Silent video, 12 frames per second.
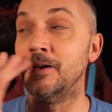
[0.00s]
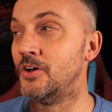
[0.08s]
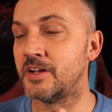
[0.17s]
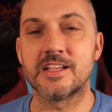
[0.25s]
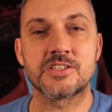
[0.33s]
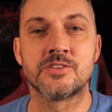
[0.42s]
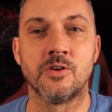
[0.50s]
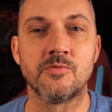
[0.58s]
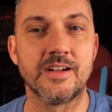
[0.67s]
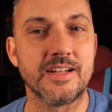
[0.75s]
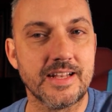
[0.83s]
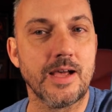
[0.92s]
look, it's not
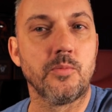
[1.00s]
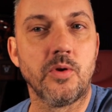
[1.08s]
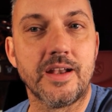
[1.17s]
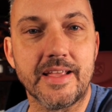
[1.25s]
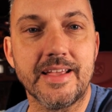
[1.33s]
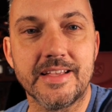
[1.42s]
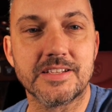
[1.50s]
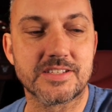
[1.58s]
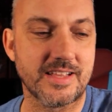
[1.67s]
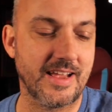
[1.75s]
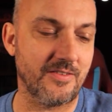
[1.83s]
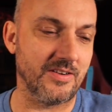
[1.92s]
really there. Well, it is
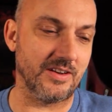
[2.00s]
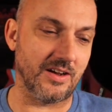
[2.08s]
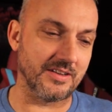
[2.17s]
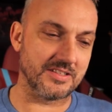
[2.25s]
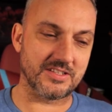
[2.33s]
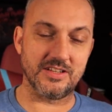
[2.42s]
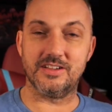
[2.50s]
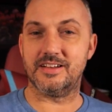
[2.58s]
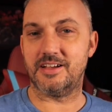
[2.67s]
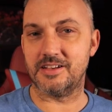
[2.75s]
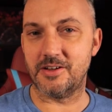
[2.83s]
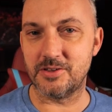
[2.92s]
there, and
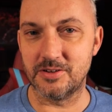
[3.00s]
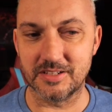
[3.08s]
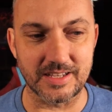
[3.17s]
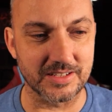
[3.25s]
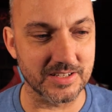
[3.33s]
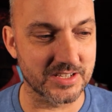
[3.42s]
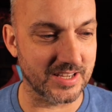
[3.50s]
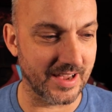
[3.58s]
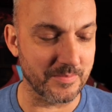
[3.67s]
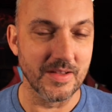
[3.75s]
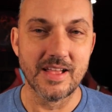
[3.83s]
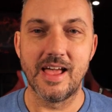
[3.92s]
certainly I know you'll have done the same.